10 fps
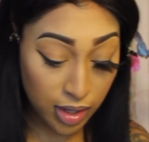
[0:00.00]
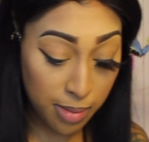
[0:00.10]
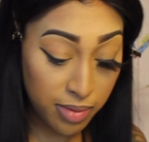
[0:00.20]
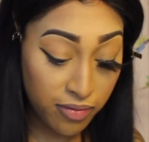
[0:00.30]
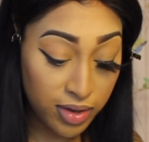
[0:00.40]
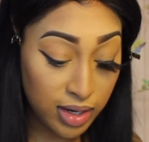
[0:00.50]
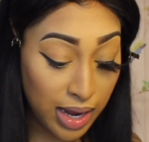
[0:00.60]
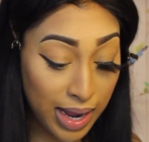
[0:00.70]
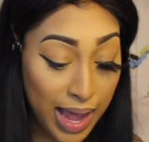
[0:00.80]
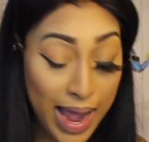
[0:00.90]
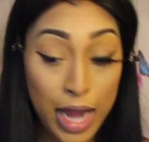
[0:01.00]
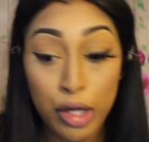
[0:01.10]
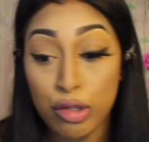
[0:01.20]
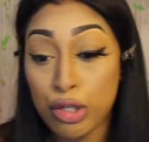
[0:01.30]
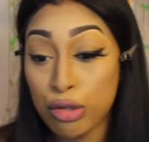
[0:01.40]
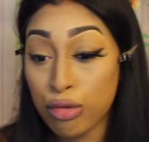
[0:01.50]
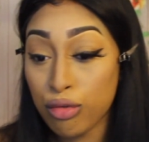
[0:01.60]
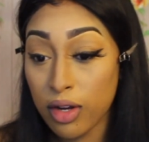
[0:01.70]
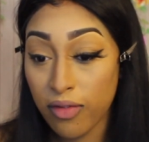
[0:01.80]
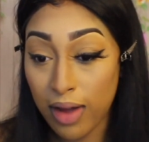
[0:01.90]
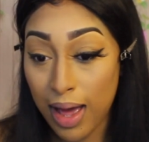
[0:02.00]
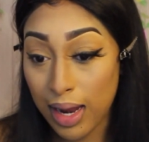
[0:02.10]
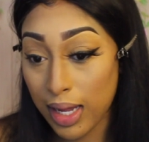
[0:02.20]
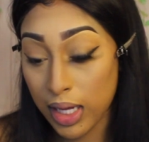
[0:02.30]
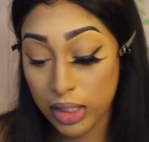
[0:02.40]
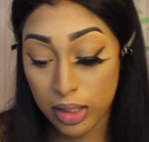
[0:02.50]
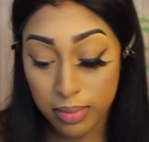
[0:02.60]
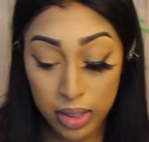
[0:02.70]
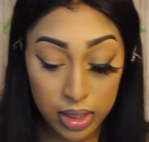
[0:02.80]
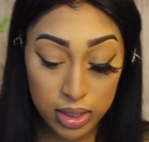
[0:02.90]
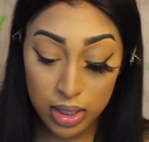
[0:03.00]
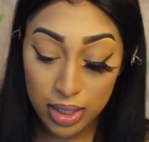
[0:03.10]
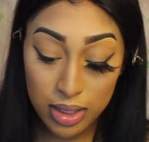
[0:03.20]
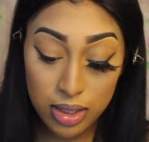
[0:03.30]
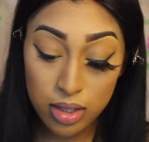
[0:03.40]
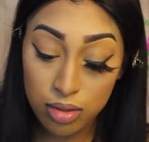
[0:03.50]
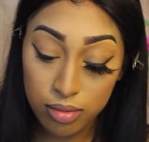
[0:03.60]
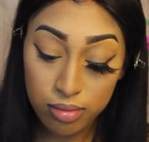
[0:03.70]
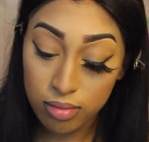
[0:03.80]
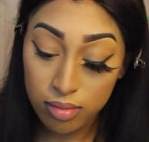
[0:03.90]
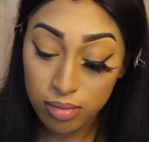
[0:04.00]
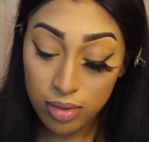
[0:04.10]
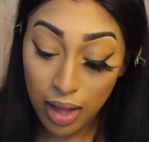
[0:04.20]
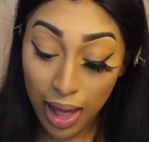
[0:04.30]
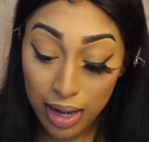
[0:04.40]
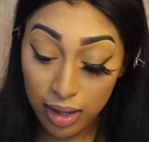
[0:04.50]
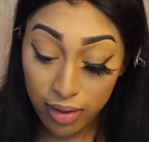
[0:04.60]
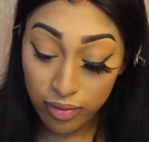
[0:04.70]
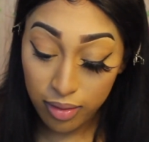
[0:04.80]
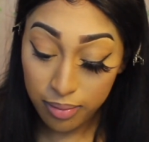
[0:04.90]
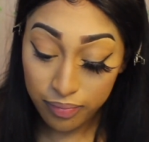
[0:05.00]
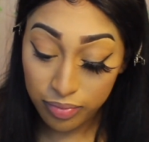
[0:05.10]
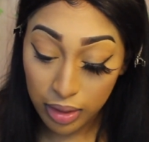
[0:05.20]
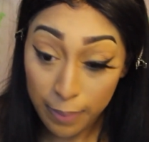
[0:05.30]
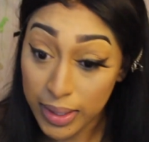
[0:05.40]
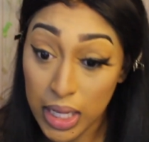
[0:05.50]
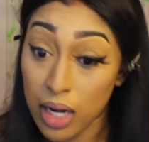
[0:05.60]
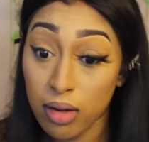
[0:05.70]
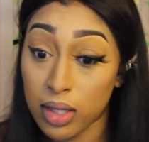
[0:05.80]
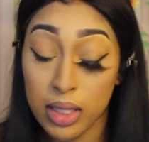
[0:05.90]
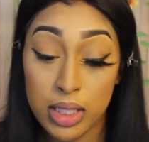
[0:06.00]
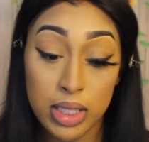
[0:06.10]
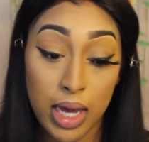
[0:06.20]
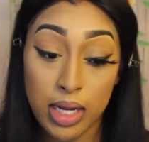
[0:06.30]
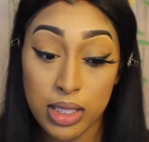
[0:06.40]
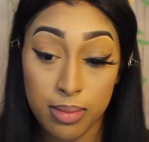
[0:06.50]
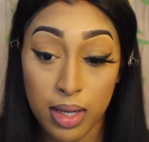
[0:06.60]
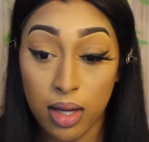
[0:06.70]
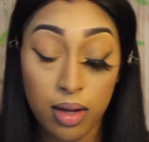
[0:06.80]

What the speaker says: I be feeling like I got on 2 different eyelashes because these 2, I love them, but they don't look the same to me.